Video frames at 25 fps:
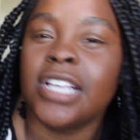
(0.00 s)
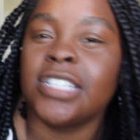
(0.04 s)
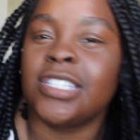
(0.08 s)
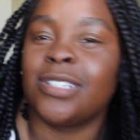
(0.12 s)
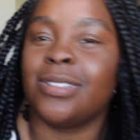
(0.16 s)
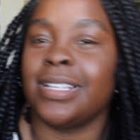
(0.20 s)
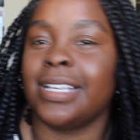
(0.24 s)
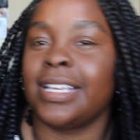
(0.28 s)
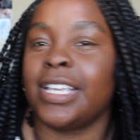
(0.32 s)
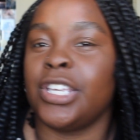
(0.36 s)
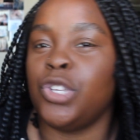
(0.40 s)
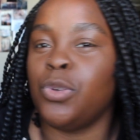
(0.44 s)

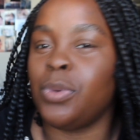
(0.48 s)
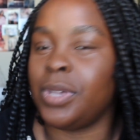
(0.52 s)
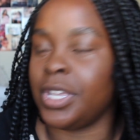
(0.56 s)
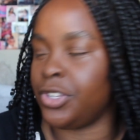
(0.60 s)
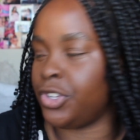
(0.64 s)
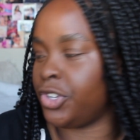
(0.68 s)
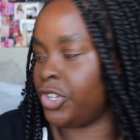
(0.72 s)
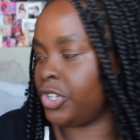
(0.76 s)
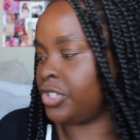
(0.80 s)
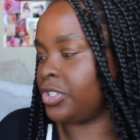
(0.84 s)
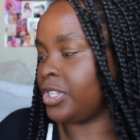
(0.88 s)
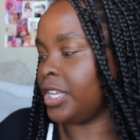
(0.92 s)
So like you
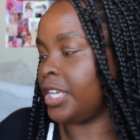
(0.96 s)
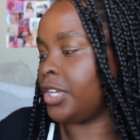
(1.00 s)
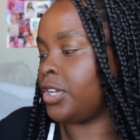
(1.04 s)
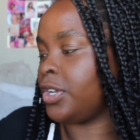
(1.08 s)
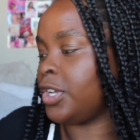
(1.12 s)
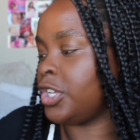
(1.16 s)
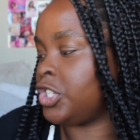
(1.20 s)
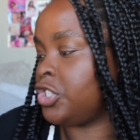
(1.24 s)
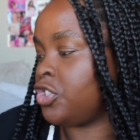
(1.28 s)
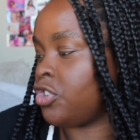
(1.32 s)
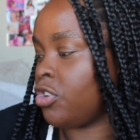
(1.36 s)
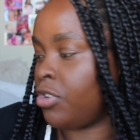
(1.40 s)
can just
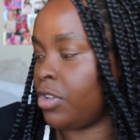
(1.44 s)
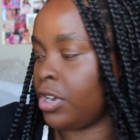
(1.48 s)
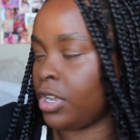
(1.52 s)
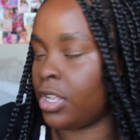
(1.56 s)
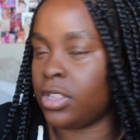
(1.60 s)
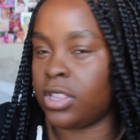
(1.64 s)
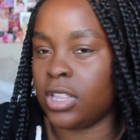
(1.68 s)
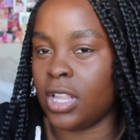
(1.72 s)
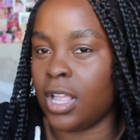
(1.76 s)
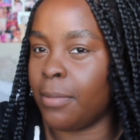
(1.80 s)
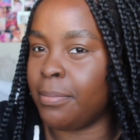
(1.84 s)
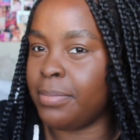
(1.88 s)
like start a
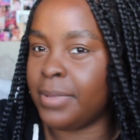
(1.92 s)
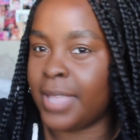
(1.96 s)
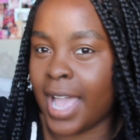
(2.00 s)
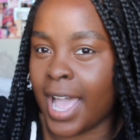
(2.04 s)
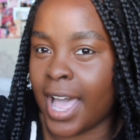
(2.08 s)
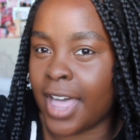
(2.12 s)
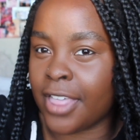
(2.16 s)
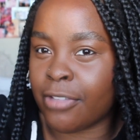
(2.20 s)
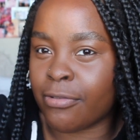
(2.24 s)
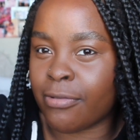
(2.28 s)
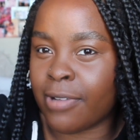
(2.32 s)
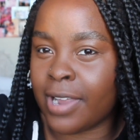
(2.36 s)
club
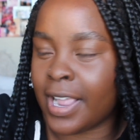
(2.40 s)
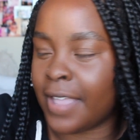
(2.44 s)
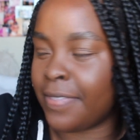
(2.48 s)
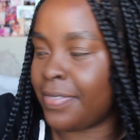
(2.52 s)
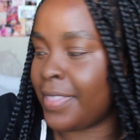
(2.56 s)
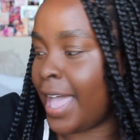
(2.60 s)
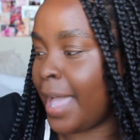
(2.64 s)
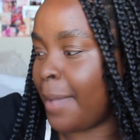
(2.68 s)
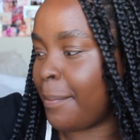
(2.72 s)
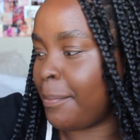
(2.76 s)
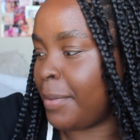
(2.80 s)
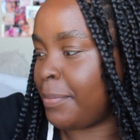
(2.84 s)
gathering and
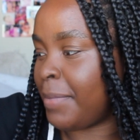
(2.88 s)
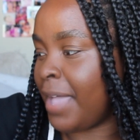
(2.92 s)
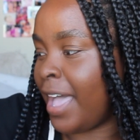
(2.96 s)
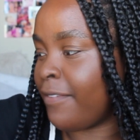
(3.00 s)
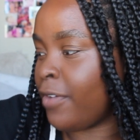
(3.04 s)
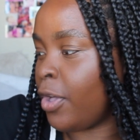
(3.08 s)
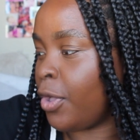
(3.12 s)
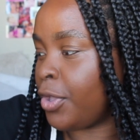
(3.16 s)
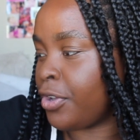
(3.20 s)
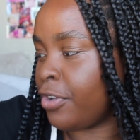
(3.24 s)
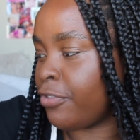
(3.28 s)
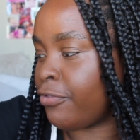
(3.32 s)
not
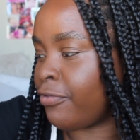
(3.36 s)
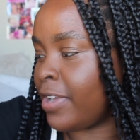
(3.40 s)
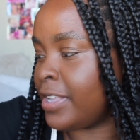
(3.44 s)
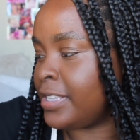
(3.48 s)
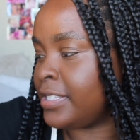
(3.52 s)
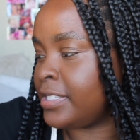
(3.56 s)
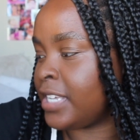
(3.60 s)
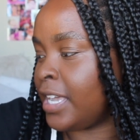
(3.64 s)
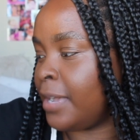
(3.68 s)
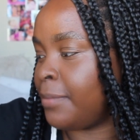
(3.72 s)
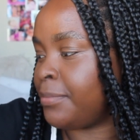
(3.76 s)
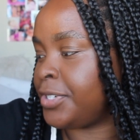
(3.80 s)
have all your
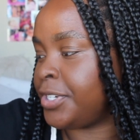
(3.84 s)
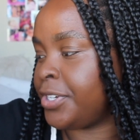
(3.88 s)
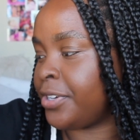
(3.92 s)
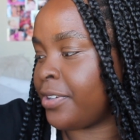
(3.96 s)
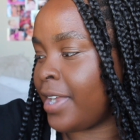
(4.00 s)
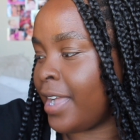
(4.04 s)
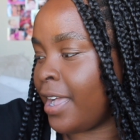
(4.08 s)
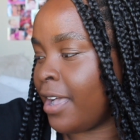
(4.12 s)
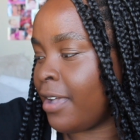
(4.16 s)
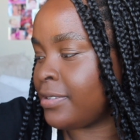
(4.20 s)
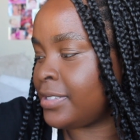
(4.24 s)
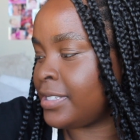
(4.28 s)
friends come to your
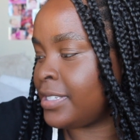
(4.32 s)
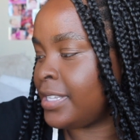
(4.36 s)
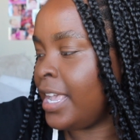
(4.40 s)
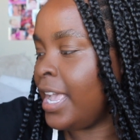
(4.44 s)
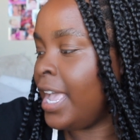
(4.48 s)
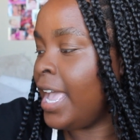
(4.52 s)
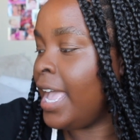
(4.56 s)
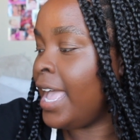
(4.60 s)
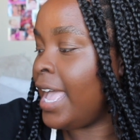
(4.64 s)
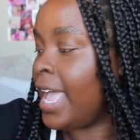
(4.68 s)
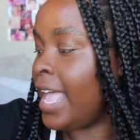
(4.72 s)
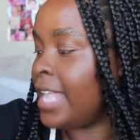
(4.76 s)
house
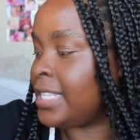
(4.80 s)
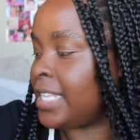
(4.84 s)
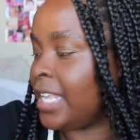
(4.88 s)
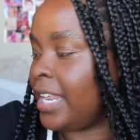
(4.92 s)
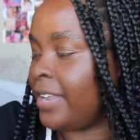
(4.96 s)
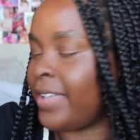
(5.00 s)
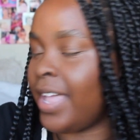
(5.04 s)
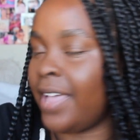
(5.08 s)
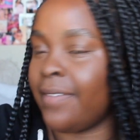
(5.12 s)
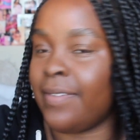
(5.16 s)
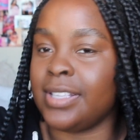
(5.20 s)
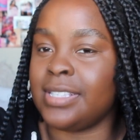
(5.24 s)

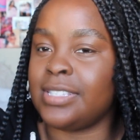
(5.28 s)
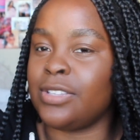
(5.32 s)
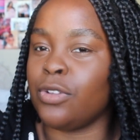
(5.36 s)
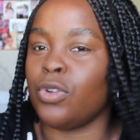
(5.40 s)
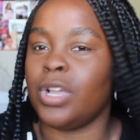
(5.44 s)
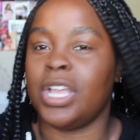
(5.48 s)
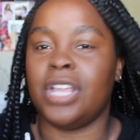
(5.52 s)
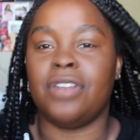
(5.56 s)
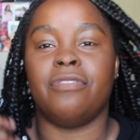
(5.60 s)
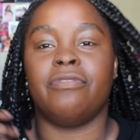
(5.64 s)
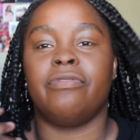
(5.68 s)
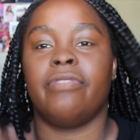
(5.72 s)
instead of having
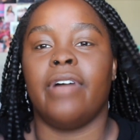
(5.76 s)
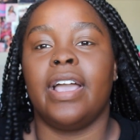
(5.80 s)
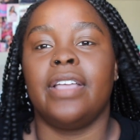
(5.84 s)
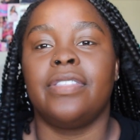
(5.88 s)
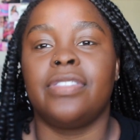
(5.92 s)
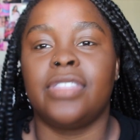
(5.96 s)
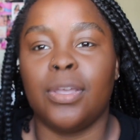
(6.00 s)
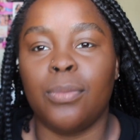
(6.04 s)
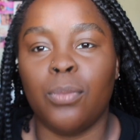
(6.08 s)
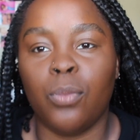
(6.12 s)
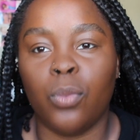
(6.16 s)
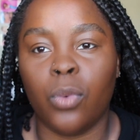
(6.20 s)
to
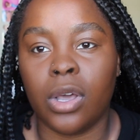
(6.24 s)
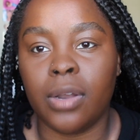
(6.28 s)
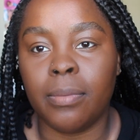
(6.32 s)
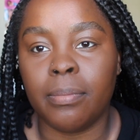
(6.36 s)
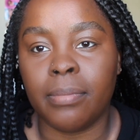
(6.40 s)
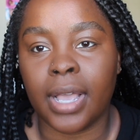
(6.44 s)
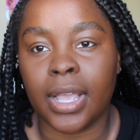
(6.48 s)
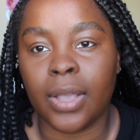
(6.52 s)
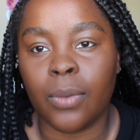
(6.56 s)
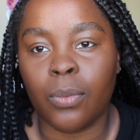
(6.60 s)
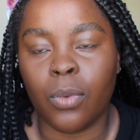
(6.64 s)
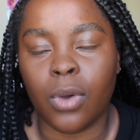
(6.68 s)
invite them one
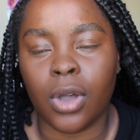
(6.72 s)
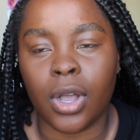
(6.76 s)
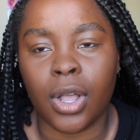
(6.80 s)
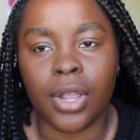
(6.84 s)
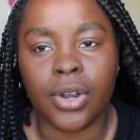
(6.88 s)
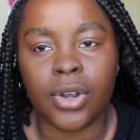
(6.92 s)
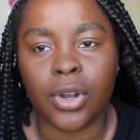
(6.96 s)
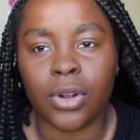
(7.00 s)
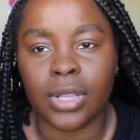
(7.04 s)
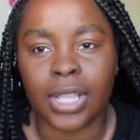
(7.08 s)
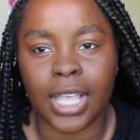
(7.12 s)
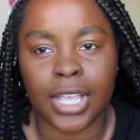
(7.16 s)
by
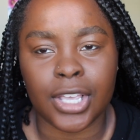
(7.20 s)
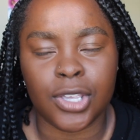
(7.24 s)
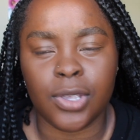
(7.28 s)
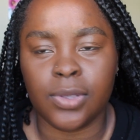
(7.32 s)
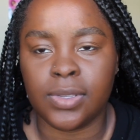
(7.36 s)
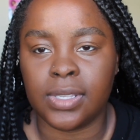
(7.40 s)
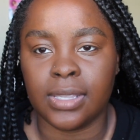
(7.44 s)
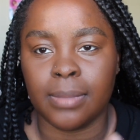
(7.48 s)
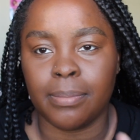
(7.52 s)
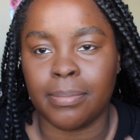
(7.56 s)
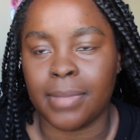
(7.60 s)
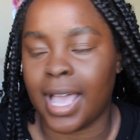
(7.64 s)
one or like
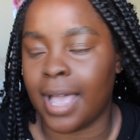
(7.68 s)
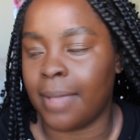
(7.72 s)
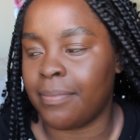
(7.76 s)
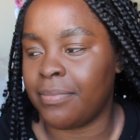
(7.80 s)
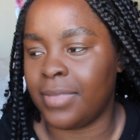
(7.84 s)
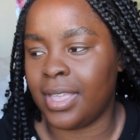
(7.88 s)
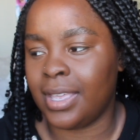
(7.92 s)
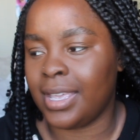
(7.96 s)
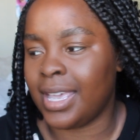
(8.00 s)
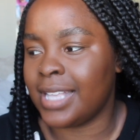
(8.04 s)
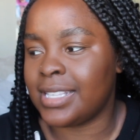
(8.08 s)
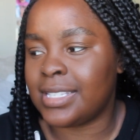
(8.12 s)
using the map thing.